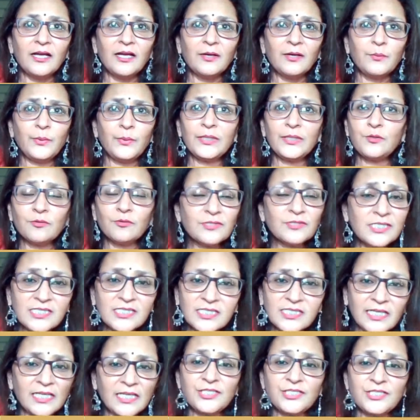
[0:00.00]
We don't
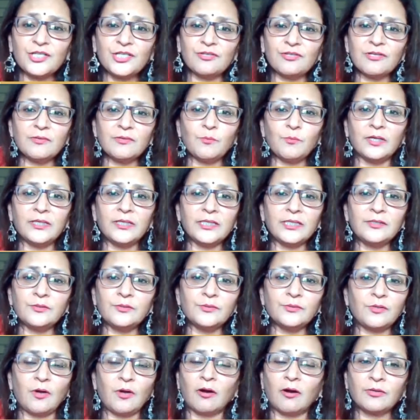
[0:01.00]
see children wanting to
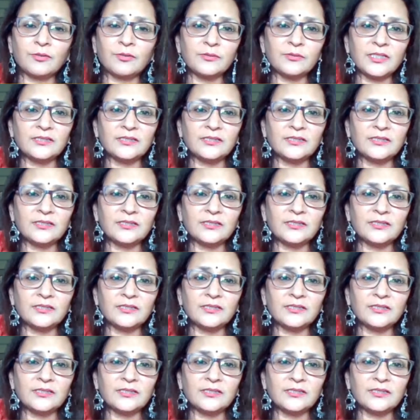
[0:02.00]
talk to the